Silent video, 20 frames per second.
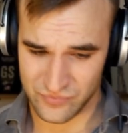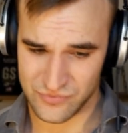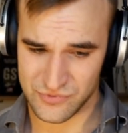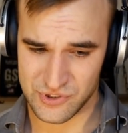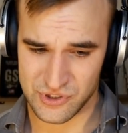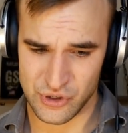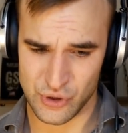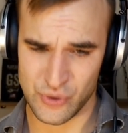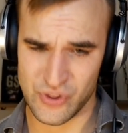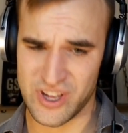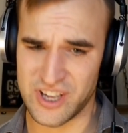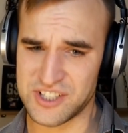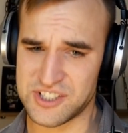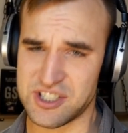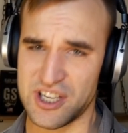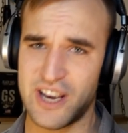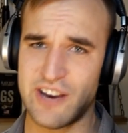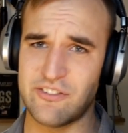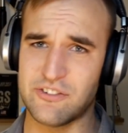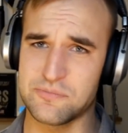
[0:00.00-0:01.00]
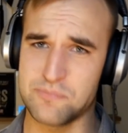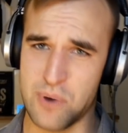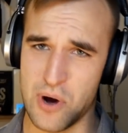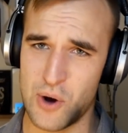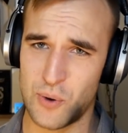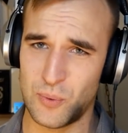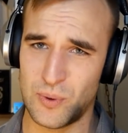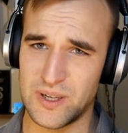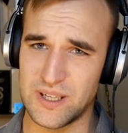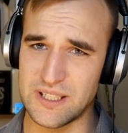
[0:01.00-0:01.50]
So they saved
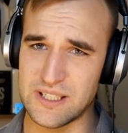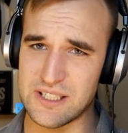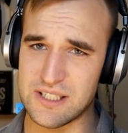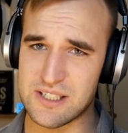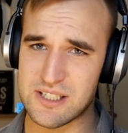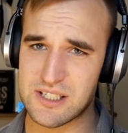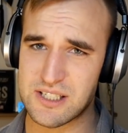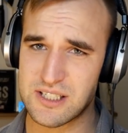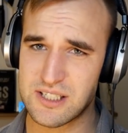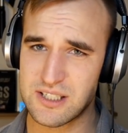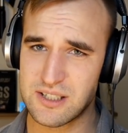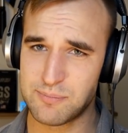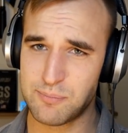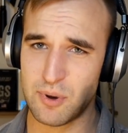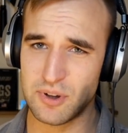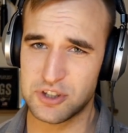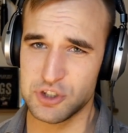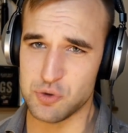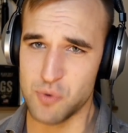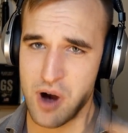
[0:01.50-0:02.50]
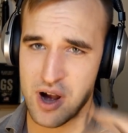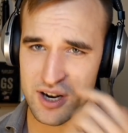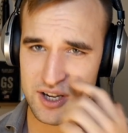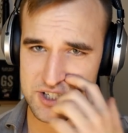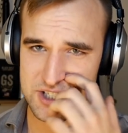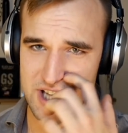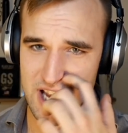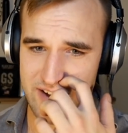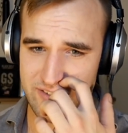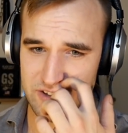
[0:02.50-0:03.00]
Poland. Botswana
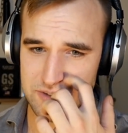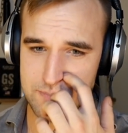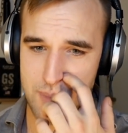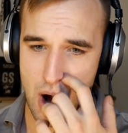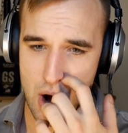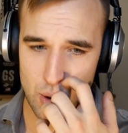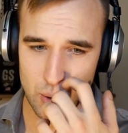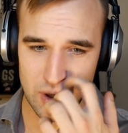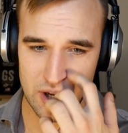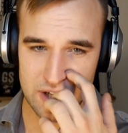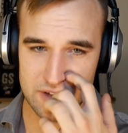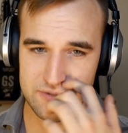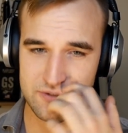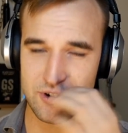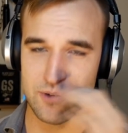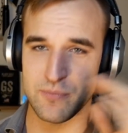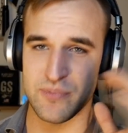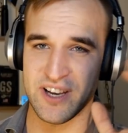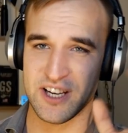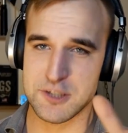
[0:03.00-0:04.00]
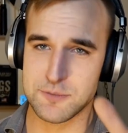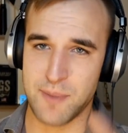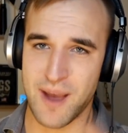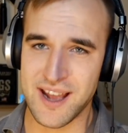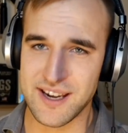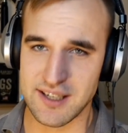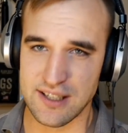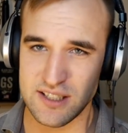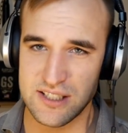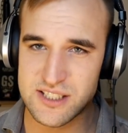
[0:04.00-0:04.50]
saved Poland from the
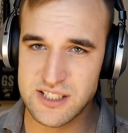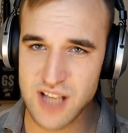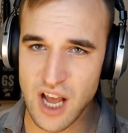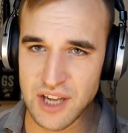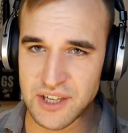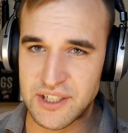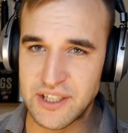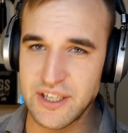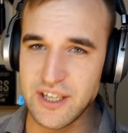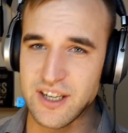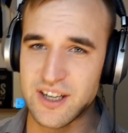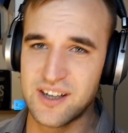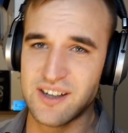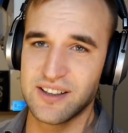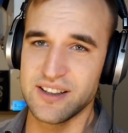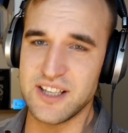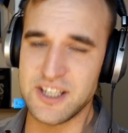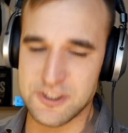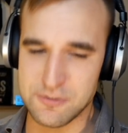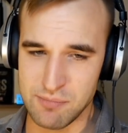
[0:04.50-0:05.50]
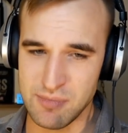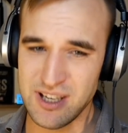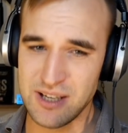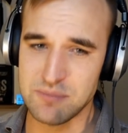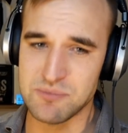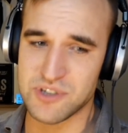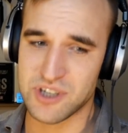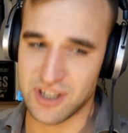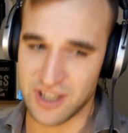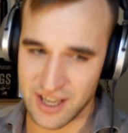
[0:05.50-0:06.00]
expanding sun. These
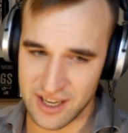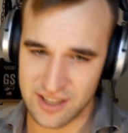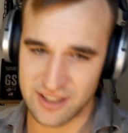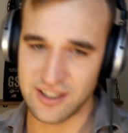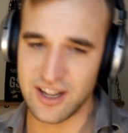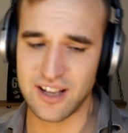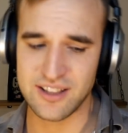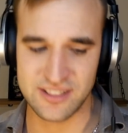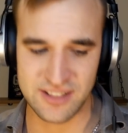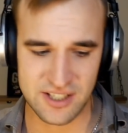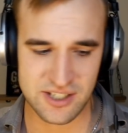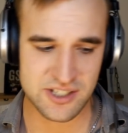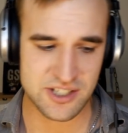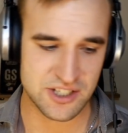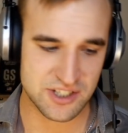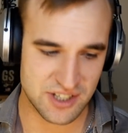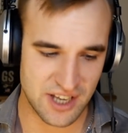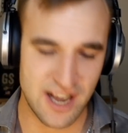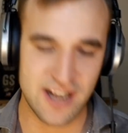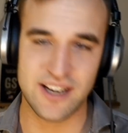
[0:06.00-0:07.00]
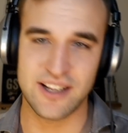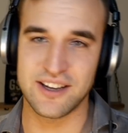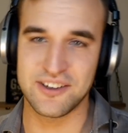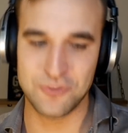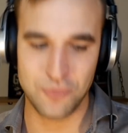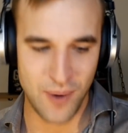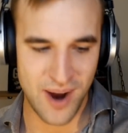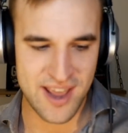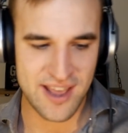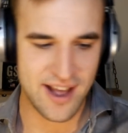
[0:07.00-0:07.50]
memes are getting, like, this is
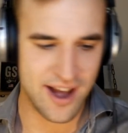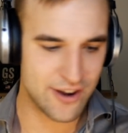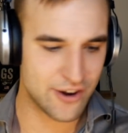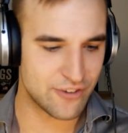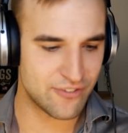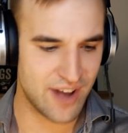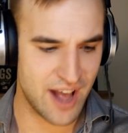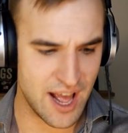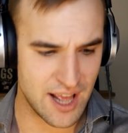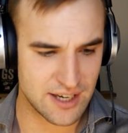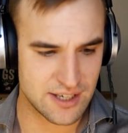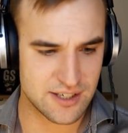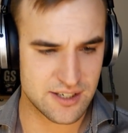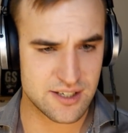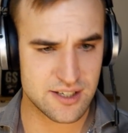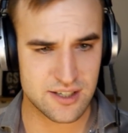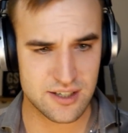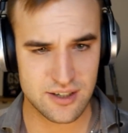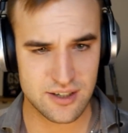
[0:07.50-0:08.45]
getting way out of hand.